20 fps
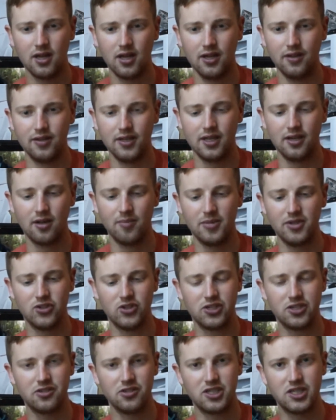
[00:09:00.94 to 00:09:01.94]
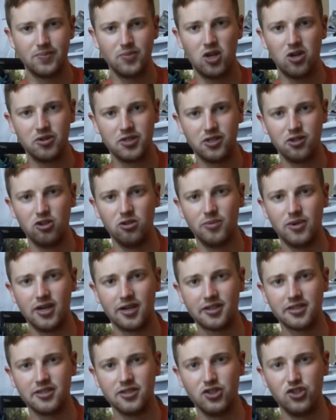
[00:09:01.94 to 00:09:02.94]
And then, I mean, just the small toe
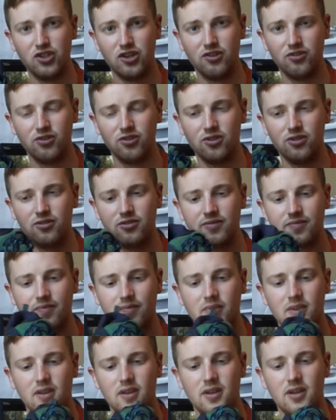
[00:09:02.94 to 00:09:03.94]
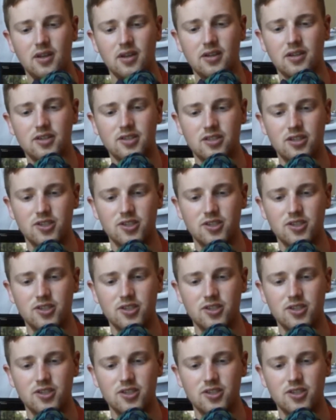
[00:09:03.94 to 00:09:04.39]
box in general is